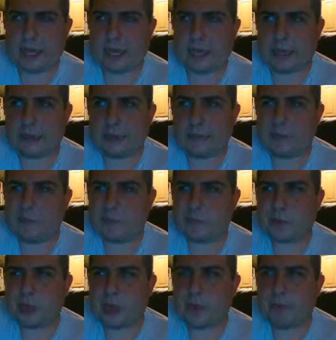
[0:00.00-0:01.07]
and
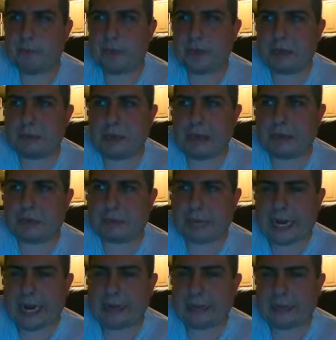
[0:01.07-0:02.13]
put you back into
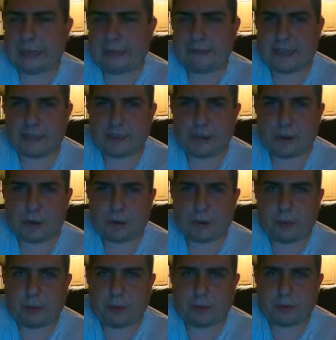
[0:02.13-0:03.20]
reality if that's not where you
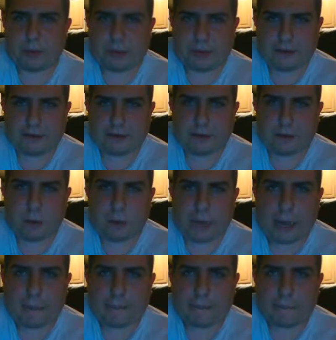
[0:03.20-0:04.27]
wanted to be for a while,
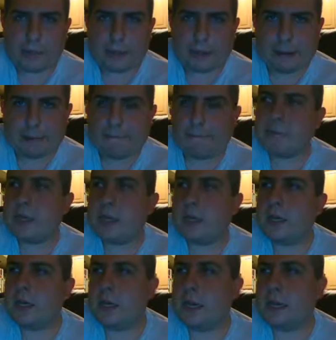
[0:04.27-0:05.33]
you know?
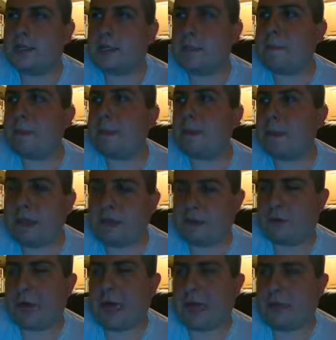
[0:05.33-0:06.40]
And some people love
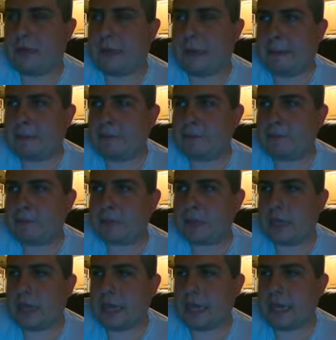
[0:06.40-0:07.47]
reality,
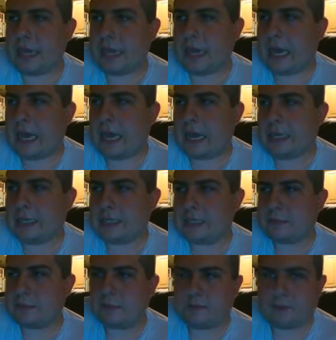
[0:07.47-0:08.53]
and I
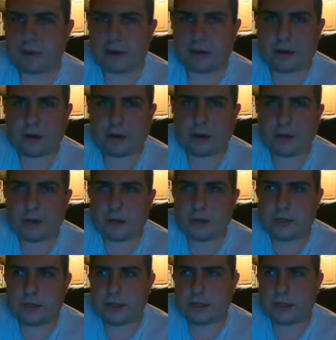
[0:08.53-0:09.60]
just prefer
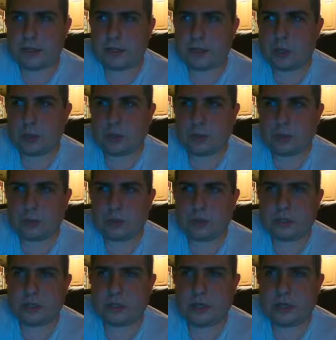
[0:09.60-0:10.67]
to
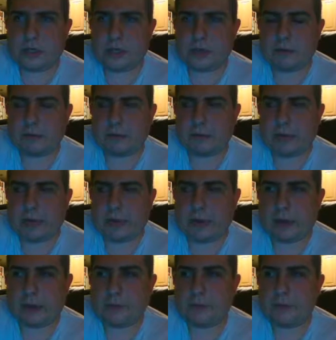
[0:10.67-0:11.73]
indulge in, I don't
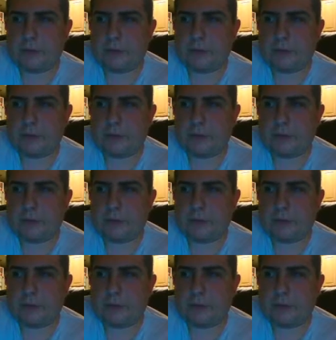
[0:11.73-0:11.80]
know,